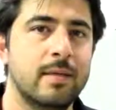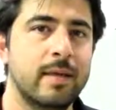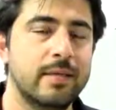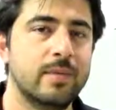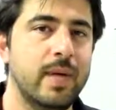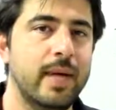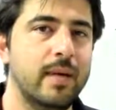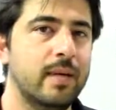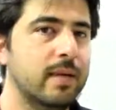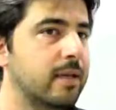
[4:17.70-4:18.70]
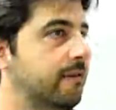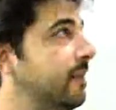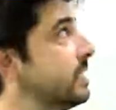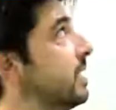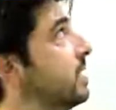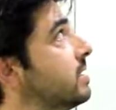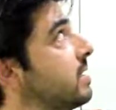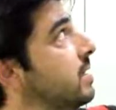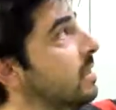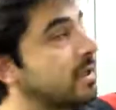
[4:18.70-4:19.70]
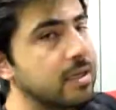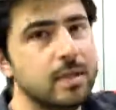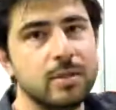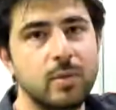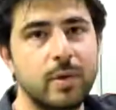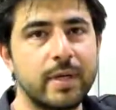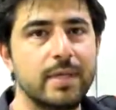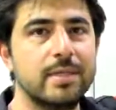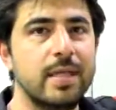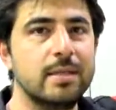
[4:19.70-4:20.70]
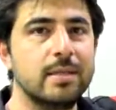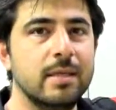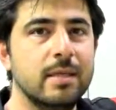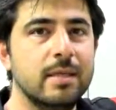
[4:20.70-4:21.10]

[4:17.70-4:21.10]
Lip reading: That's right, in physics, torque is sexy.